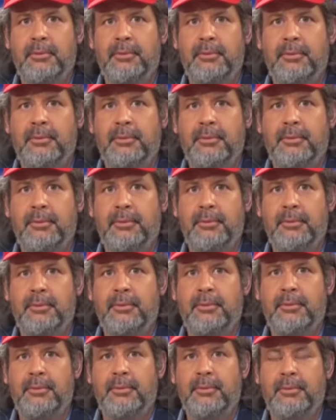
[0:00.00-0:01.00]

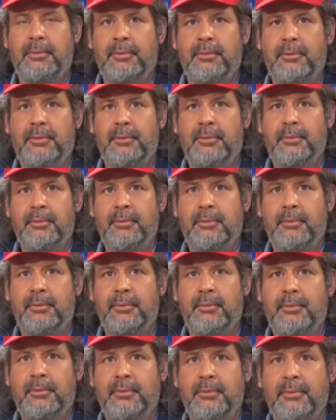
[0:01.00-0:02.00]

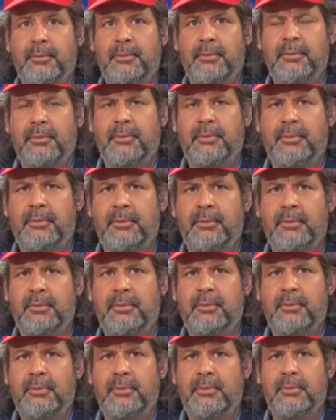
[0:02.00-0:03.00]

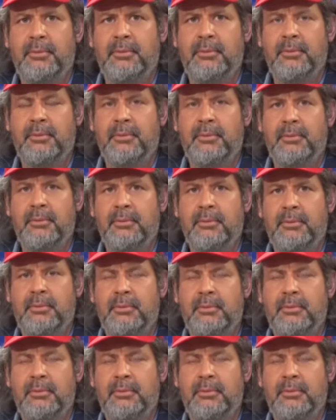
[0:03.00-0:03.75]
[no speech]